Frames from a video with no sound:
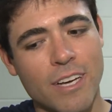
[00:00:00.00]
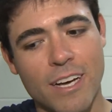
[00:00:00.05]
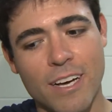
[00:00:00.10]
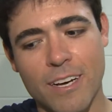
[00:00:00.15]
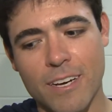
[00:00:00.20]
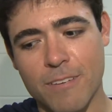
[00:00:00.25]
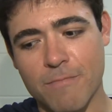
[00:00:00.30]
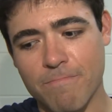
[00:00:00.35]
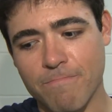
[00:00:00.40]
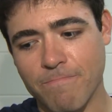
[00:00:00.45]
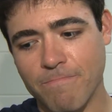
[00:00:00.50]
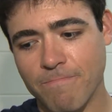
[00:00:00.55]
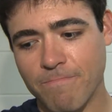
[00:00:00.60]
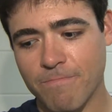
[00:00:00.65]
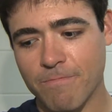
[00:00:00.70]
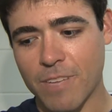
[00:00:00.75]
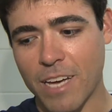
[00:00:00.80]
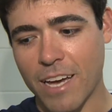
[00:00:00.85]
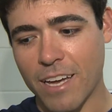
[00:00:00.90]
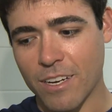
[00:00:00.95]
Um,
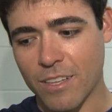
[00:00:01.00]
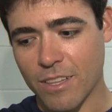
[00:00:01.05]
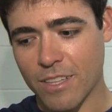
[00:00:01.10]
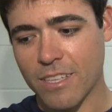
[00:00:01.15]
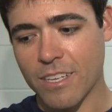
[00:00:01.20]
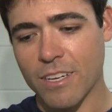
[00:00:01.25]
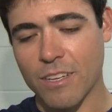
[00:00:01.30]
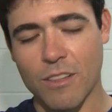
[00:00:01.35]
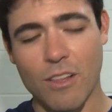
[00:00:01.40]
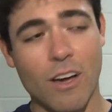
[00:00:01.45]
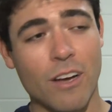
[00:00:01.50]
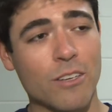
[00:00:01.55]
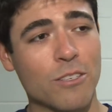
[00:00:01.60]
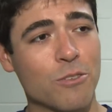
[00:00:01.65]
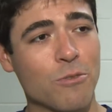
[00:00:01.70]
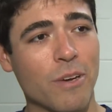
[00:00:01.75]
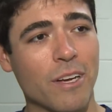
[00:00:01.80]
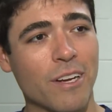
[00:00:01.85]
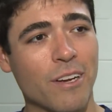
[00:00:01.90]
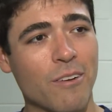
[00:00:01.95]
I had a, a, lot of
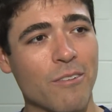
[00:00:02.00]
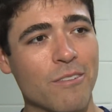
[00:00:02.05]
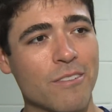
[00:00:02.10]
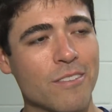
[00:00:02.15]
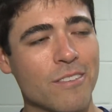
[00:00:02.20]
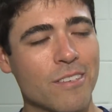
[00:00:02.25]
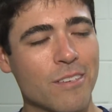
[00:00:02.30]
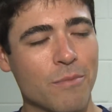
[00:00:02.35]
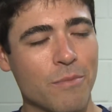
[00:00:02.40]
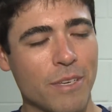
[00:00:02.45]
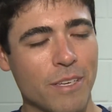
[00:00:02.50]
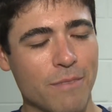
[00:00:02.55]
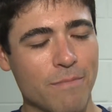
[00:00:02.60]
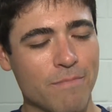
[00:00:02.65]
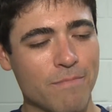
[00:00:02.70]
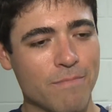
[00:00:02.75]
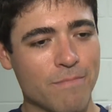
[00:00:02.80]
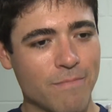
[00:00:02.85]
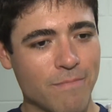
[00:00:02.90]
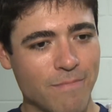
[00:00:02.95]
sweat going, so
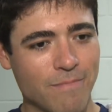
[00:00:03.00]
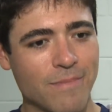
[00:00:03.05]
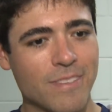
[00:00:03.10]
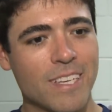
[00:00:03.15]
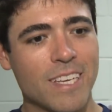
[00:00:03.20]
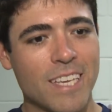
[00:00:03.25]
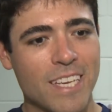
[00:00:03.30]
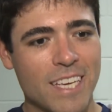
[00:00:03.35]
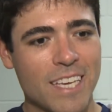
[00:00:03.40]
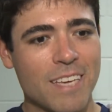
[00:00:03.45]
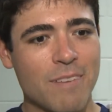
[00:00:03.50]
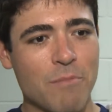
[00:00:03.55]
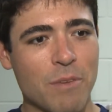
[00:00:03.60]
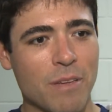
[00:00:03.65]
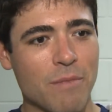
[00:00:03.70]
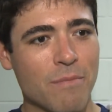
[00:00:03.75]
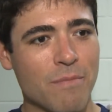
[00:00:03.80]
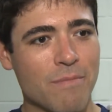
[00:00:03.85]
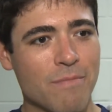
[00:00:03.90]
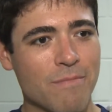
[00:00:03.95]
being
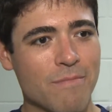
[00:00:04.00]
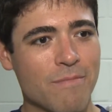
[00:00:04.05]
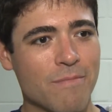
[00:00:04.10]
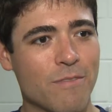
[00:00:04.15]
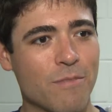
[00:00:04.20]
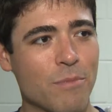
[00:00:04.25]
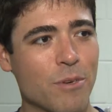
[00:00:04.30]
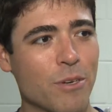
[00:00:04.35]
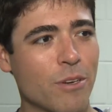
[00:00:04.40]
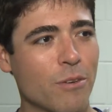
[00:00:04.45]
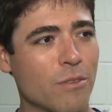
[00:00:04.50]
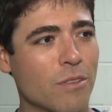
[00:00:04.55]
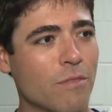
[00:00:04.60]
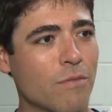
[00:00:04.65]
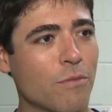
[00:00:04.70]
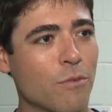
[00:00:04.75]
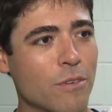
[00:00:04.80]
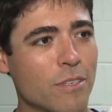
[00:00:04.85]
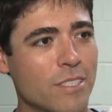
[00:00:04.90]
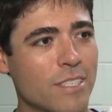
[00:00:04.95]
being familiar with the
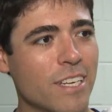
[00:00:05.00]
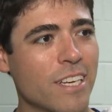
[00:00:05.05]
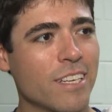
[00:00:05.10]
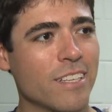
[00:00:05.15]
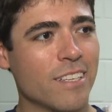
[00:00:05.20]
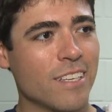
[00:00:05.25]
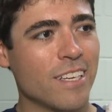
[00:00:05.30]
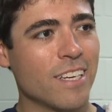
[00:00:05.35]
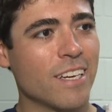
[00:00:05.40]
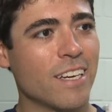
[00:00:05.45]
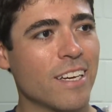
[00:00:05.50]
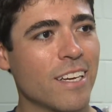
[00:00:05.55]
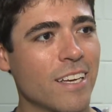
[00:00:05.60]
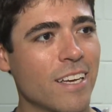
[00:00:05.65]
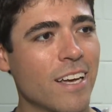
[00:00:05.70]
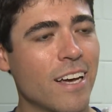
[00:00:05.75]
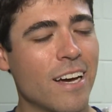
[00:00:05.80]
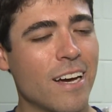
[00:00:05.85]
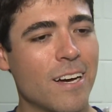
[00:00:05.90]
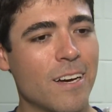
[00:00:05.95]
Florida State League,
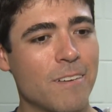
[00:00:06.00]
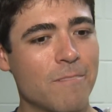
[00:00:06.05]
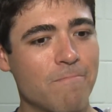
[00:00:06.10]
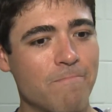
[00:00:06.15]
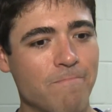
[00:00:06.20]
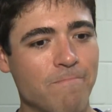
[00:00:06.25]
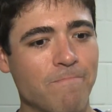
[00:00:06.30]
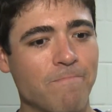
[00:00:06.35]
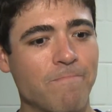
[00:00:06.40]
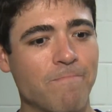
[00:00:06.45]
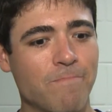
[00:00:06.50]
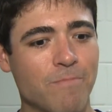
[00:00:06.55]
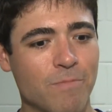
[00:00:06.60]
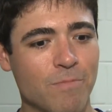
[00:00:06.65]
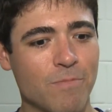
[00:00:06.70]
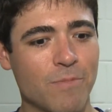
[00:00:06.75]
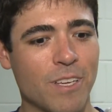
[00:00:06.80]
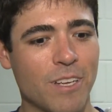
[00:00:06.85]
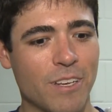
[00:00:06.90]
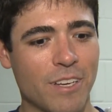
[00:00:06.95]
um,
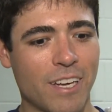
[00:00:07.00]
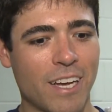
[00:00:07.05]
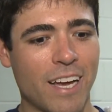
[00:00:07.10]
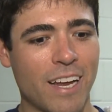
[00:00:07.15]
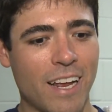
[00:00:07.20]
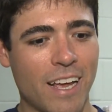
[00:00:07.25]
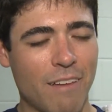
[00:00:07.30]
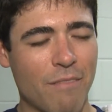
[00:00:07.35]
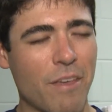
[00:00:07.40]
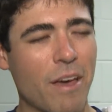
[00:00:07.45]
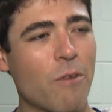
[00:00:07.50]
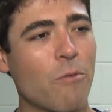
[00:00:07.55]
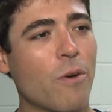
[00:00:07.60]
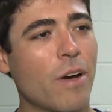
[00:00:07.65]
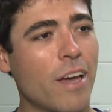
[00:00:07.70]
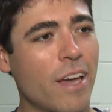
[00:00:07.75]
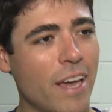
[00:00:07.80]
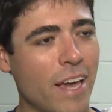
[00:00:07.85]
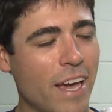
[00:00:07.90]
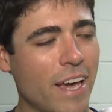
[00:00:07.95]
you know, you kind of have that
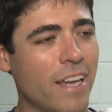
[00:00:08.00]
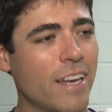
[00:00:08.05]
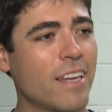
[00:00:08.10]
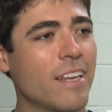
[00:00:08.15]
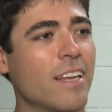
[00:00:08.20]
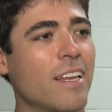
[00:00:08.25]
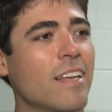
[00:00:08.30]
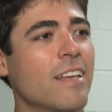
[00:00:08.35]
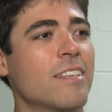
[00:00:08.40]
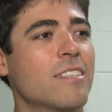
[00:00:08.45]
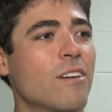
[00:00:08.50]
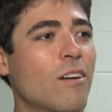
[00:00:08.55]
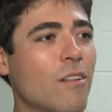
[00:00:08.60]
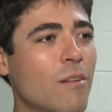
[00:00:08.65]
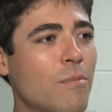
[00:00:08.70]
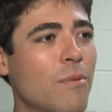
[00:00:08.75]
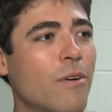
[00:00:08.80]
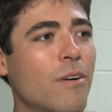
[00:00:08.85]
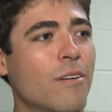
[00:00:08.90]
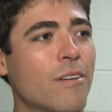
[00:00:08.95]
wet hand, and it, it's all
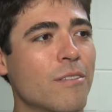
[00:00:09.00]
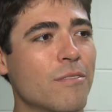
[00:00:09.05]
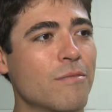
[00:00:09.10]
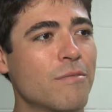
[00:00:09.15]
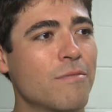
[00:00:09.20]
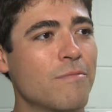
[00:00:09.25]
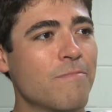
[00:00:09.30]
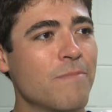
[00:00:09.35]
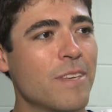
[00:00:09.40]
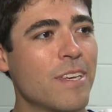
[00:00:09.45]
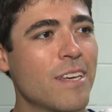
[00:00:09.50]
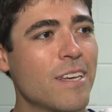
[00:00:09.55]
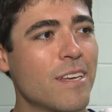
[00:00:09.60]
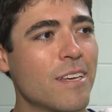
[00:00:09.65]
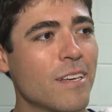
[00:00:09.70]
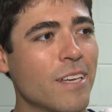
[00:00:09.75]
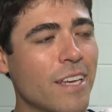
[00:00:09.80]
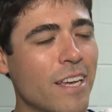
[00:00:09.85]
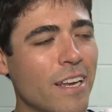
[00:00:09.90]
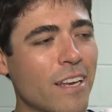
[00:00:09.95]
a part of
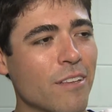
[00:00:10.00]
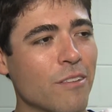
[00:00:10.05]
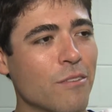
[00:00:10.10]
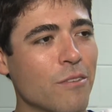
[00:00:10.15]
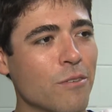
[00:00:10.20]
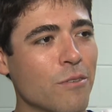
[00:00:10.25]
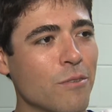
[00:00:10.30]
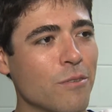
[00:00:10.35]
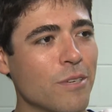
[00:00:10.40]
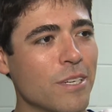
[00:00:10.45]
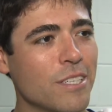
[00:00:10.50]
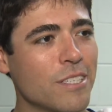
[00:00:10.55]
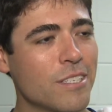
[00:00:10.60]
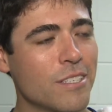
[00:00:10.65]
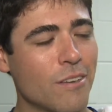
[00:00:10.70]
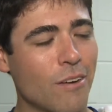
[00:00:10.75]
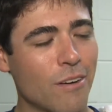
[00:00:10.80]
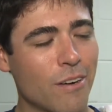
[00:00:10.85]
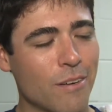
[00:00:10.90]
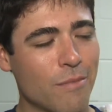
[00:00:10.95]
getting through each
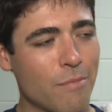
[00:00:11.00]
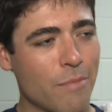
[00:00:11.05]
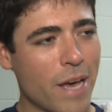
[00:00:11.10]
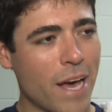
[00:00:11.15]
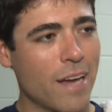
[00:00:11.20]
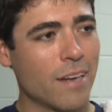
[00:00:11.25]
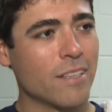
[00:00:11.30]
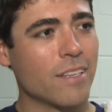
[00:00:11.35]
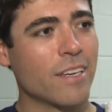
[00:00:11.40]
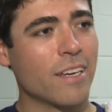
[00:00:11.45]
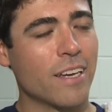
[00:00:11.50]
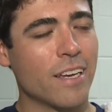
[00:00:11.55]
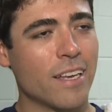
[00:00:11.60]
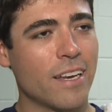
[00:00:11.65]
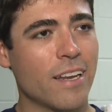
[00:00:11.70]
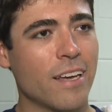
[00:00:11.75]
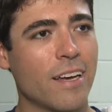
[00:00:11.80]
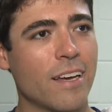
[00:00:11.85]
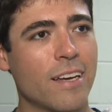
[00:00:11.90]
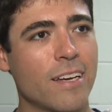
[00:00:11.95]
start and battling,
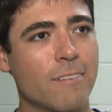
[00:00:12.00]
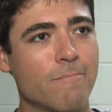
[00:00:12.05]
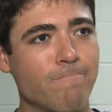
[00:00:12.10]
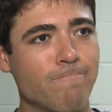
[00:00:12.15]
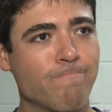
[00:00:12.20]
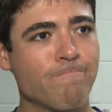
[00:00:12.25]
and uh,